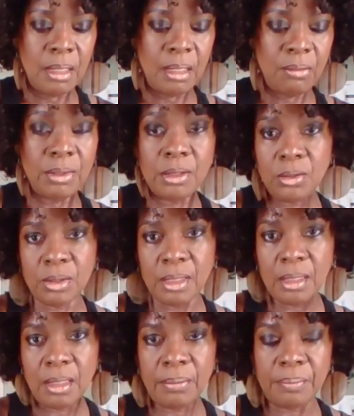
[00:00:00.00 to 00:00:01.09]
and reducing
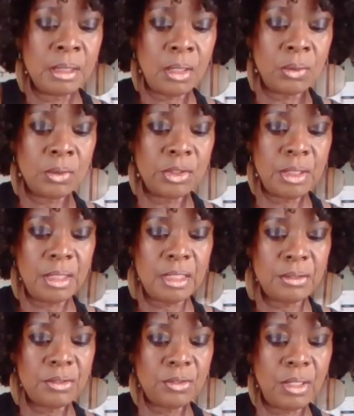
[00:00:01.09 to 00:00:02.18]
them. Coach Denise
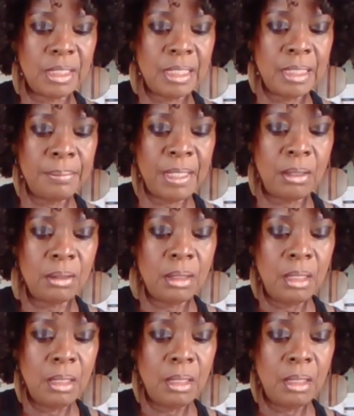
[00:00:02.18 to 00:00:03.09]
was talking about